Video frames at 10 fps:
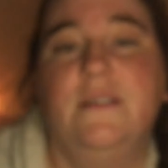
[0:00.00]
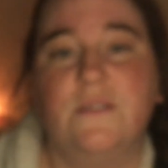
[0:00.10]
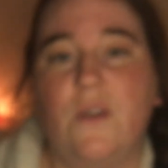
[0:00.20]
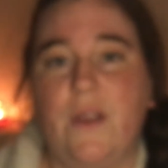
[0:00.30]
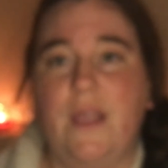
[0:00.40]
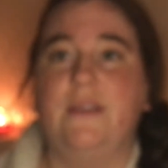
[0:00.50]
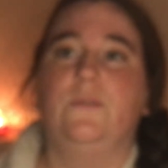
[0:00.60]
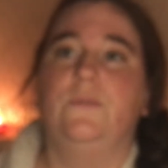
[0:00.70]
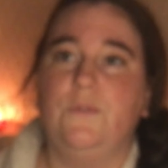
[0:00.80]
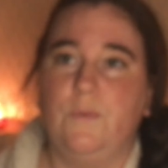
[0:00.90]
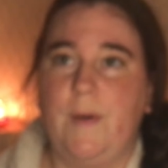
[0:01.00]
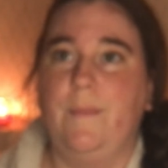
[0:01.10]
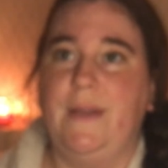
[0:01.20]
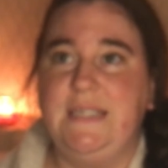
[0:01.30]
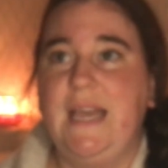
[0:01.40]
sorry I told you
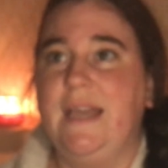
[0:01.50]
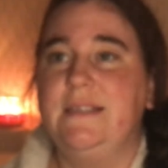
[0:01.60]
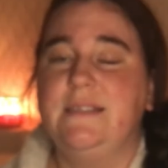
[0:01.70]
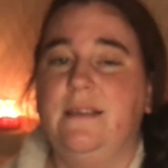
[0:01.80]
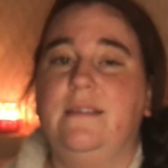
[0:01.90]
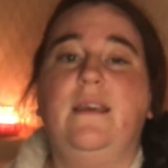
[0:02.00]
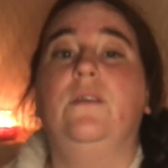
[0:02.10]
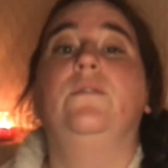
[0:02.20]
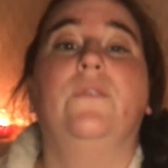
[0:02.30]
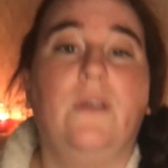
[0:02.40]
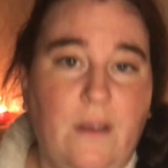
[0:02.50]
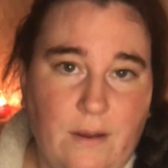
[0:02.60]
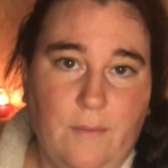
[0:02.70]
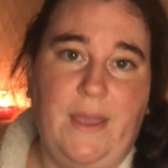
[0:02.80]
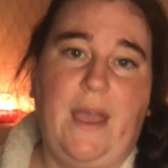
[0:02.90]
about my day. Say thank you for
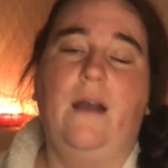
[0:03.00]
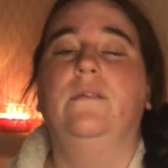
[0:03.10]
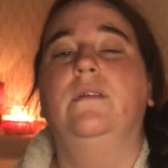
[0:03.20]
hearing me